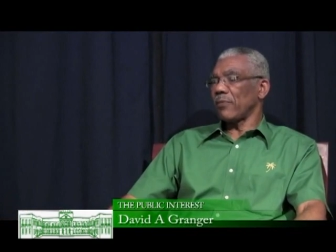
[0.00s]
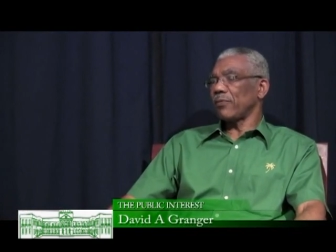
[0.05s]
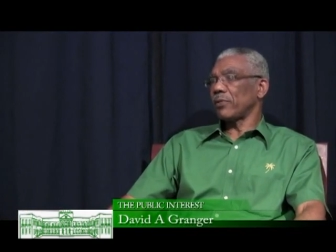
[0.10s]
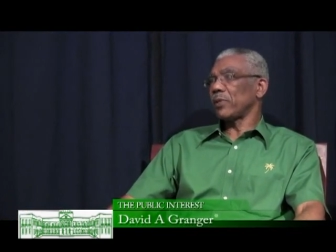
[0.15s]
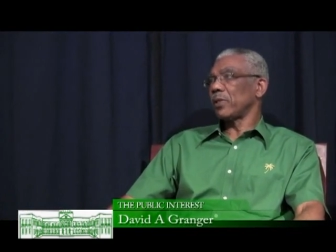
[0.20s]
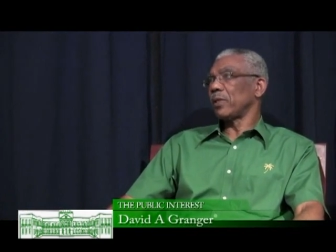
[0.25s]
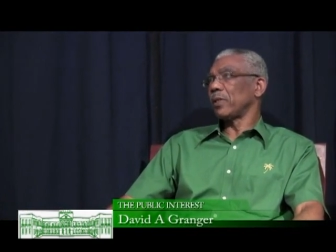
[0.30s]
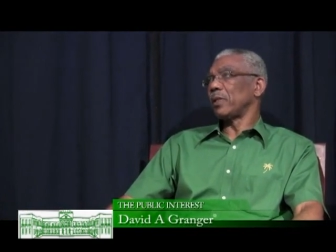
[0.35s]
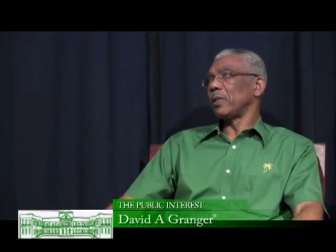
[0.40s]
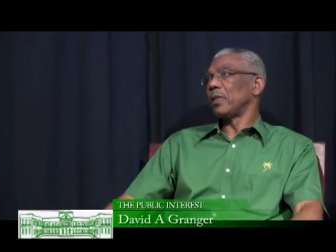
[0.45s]
never
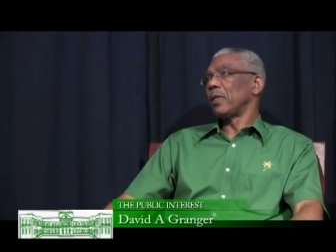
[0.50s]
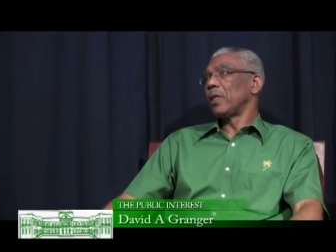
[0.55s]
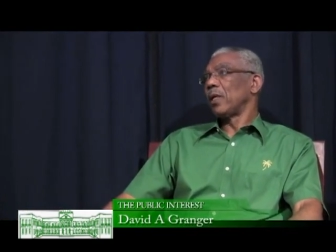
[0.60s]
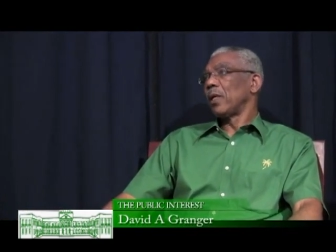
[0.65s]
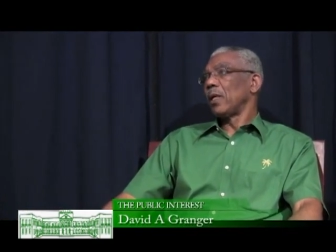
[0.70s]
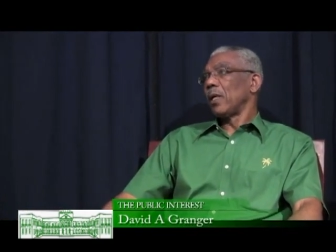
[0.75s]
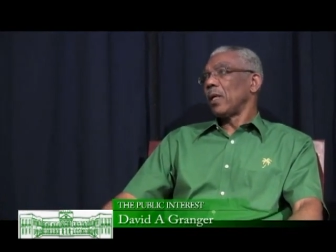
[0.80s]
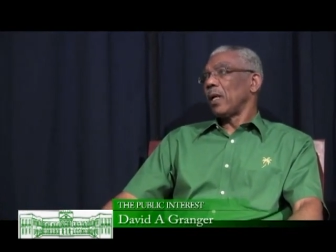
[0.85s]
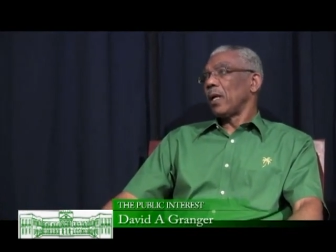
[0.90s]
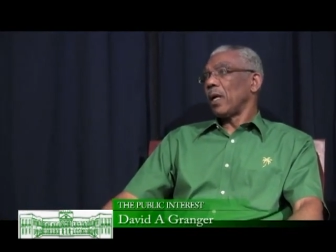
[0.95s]
did.
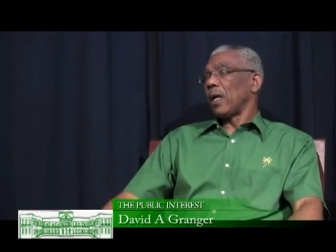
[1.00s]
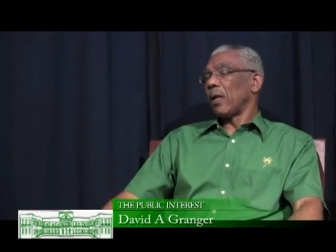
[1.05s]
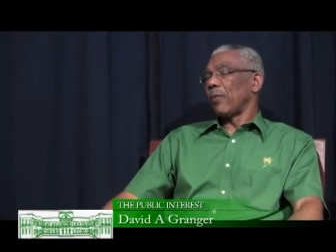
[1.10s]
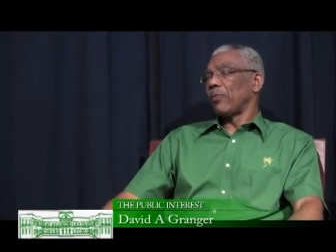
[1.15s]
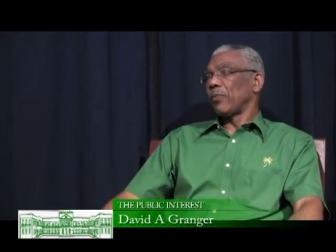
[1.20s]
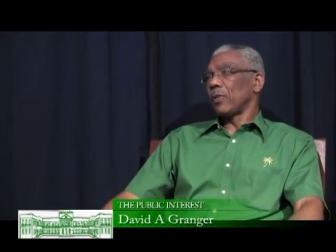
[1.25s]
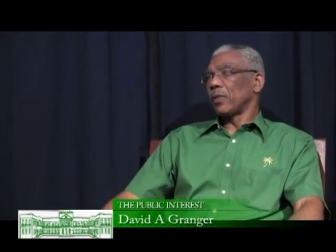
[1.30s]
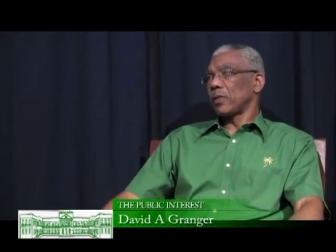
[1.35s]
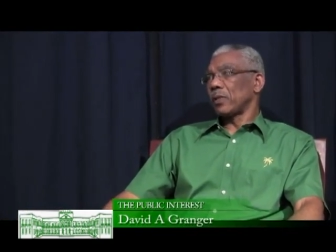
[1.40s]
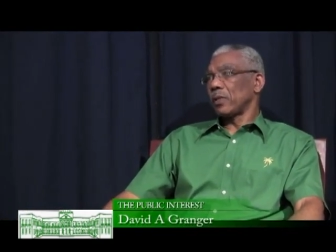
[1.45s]

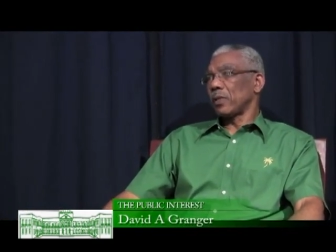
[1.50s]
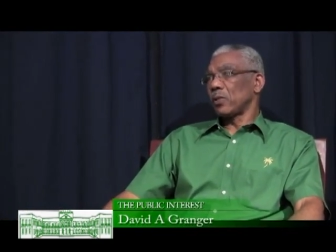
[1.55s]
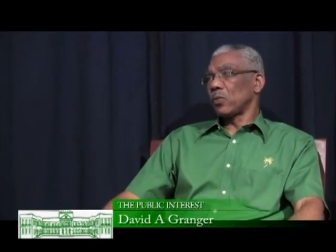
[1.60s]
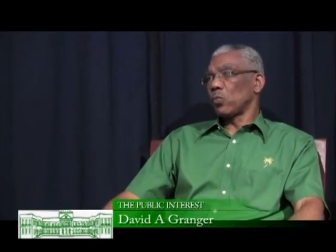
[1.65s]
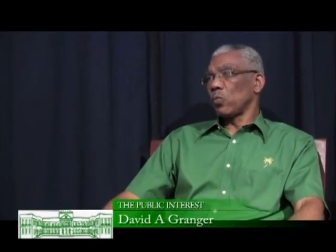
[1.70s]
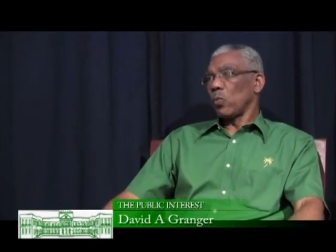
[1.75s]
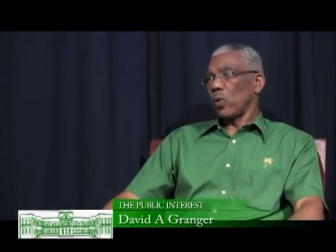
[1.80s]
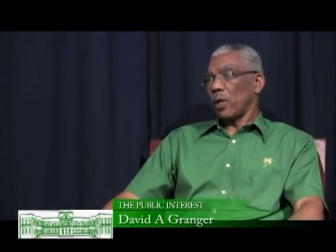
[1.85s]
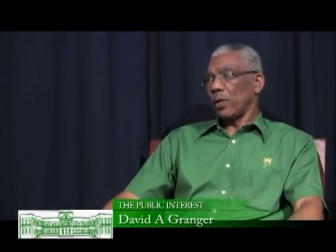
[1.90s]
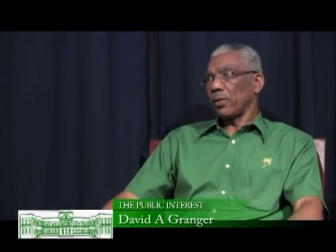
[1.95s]
And this is
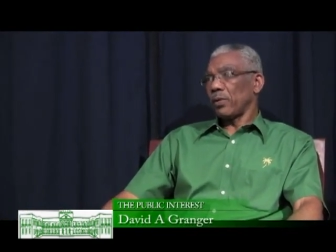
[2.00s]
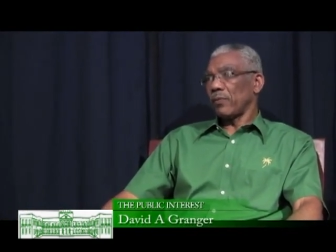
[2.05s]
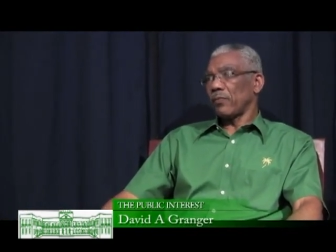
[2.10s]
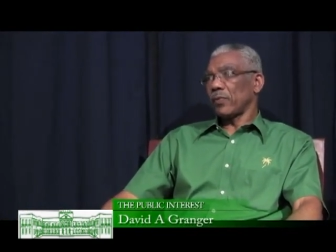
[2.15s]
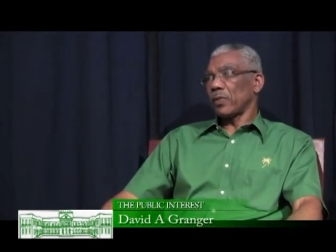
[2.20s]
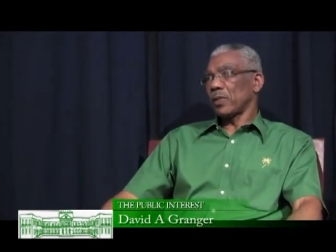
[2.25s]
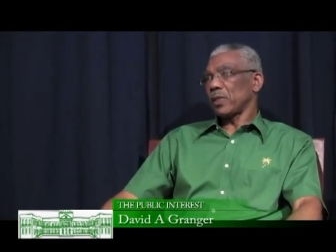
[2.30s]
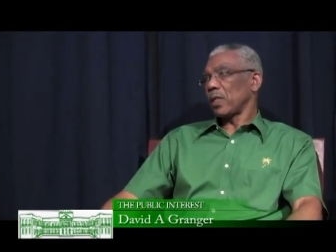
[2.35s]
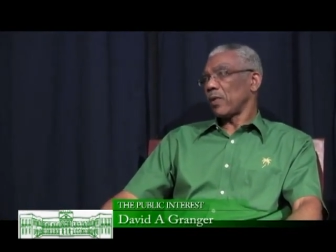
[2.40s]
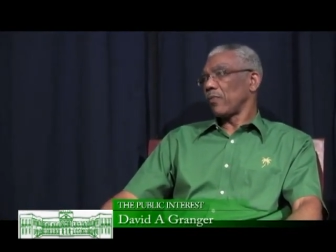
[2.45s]
one
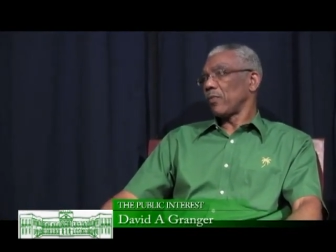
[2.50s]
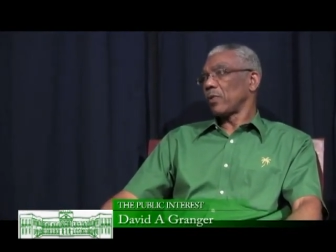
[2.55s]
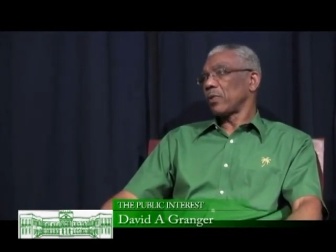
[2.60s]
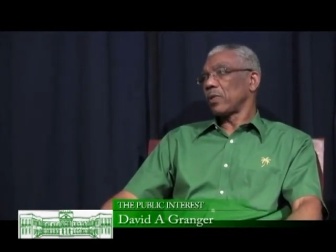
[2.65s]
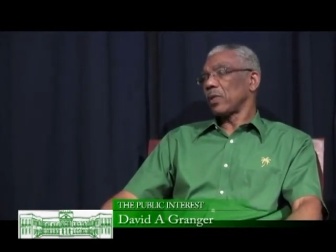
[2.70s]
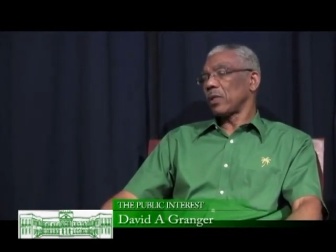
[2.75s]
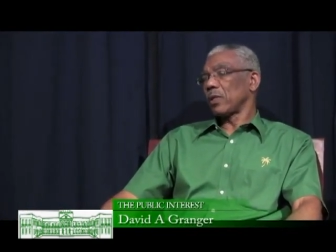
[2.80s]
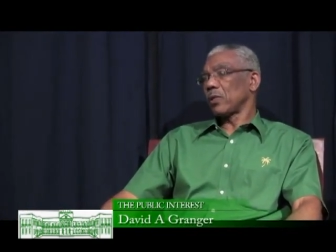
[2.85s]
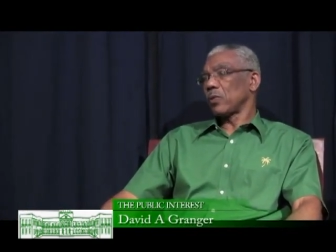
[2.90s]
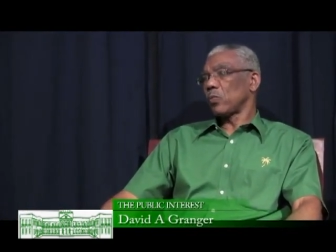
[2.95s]
of the several
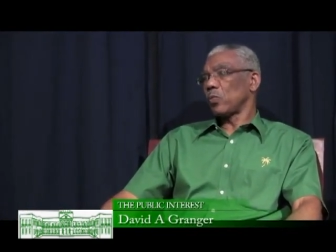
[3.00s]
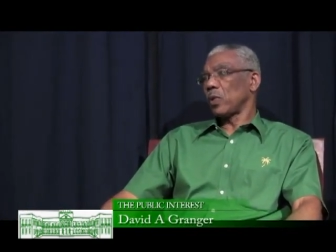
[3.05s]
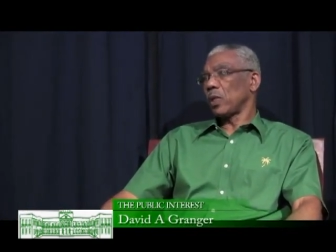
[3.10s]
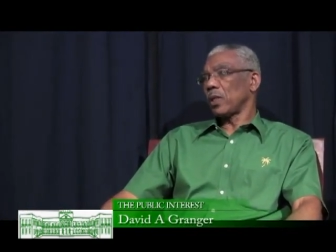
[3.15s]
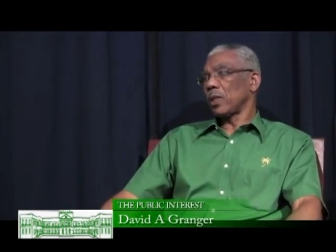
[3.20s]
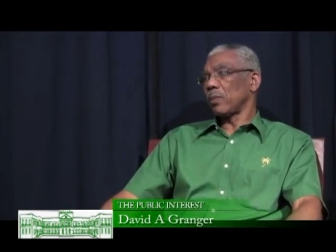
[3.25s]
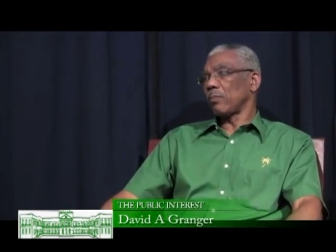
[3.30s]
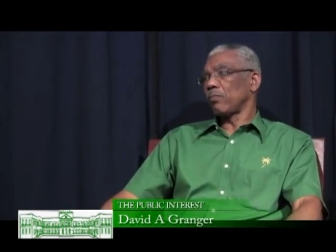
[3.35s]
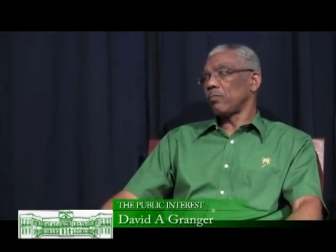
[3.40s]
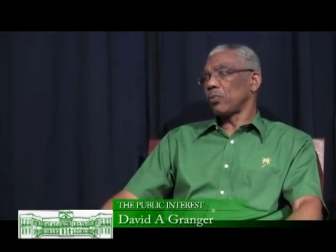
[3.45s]
things we
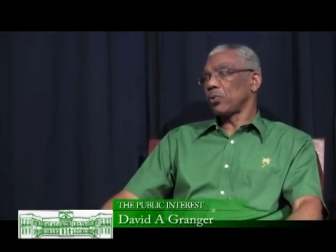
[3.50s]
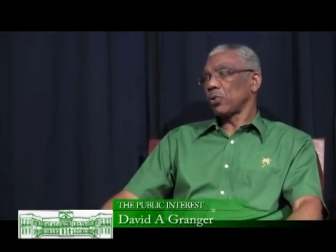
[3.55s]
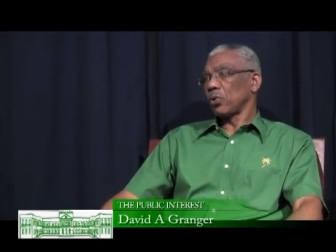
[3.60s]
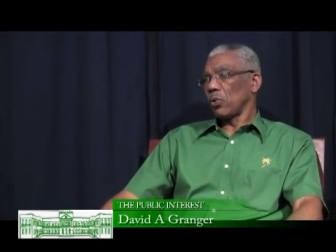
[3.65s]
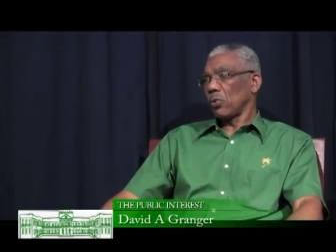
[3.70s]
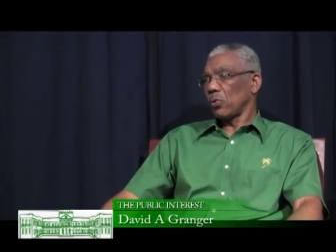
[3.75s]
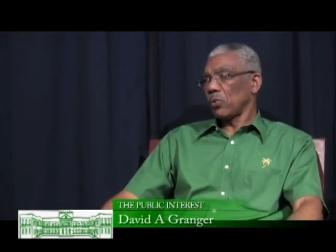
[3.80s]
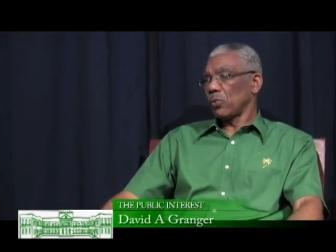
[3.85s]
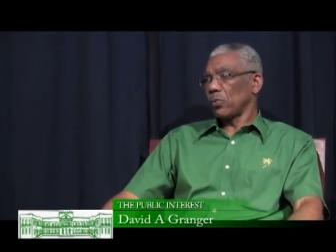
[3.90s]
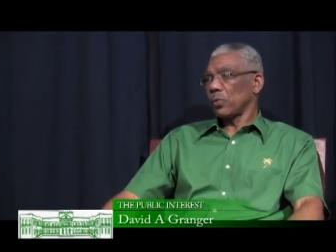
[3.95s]
can
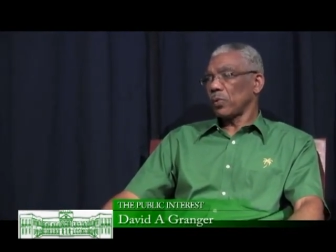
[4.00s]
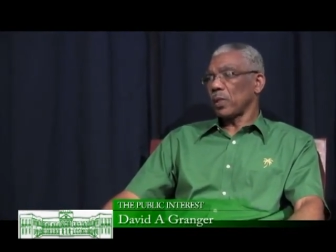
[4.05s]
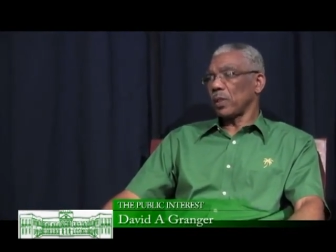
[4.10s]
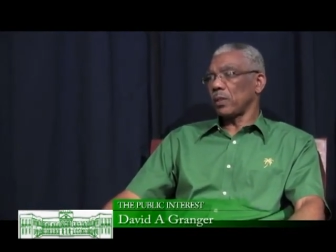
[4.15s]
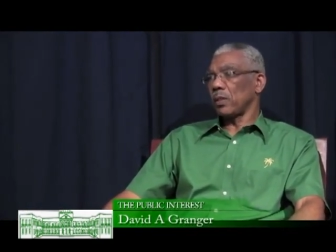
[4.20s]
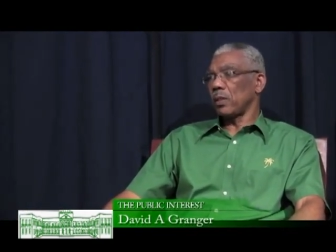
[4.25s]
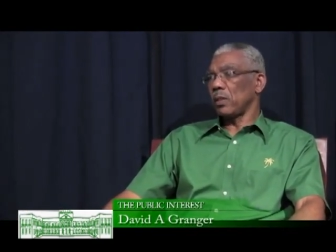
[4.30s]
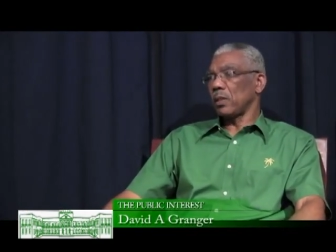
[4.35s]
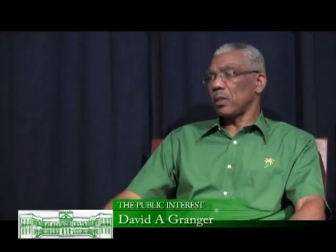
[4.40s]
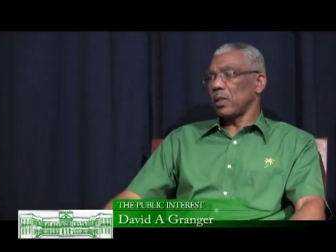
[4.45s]
show
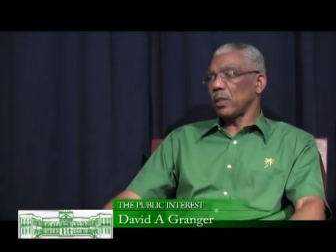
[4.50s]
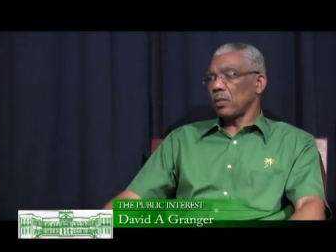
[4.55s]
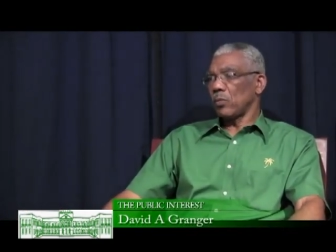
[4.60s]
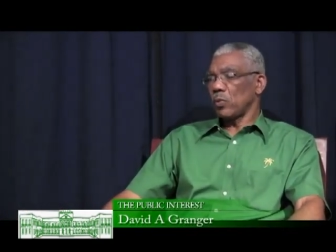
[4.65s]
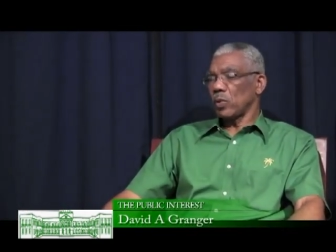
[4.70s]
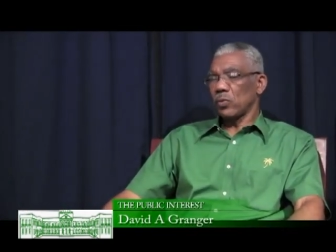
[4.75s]
that he did,